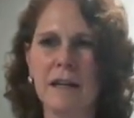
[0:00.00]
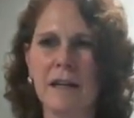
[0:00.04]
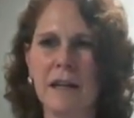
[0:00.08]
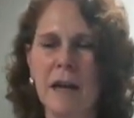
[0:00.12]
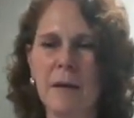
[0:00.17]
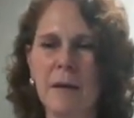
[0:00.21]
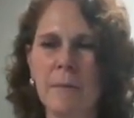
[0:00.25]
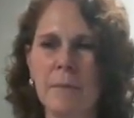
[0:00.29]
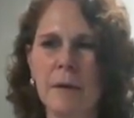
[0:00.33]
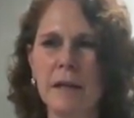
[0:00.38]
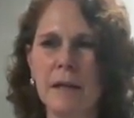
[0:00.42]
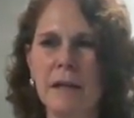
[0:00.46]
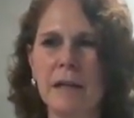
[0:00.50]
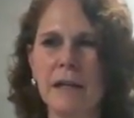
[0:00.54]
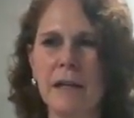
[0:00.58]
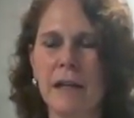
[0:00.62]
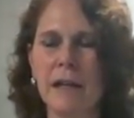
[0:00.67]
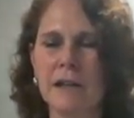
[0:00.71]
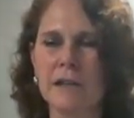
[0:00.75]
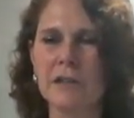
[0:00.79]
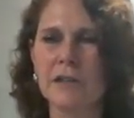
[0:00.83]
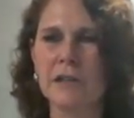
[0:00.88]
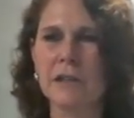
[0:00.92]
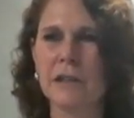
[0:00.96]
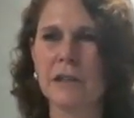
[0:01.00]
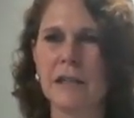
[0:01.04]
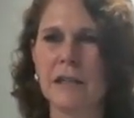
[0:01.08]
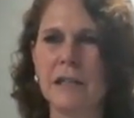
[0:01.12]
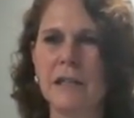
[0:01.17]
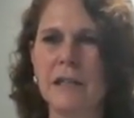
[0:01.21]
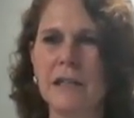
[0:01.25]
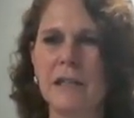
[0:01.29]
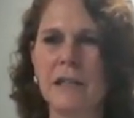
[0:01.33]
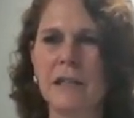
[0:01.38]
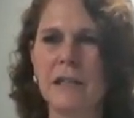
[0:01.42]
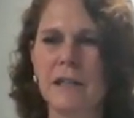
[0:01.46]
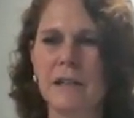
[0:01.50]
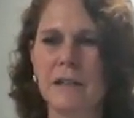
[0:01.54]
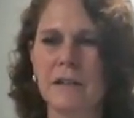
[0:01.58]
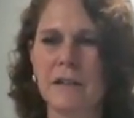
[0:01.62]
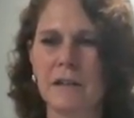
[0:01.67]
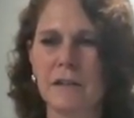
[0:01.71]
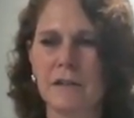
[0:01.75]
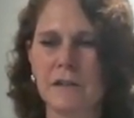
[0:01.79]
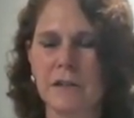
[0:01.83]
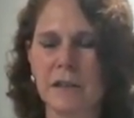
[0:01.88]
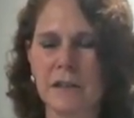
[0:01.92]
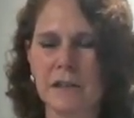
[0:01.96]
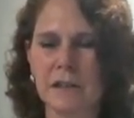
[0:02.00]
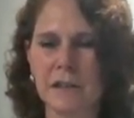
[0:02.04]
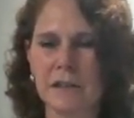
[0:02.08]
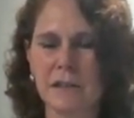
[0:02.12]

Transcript: Napping, actually, this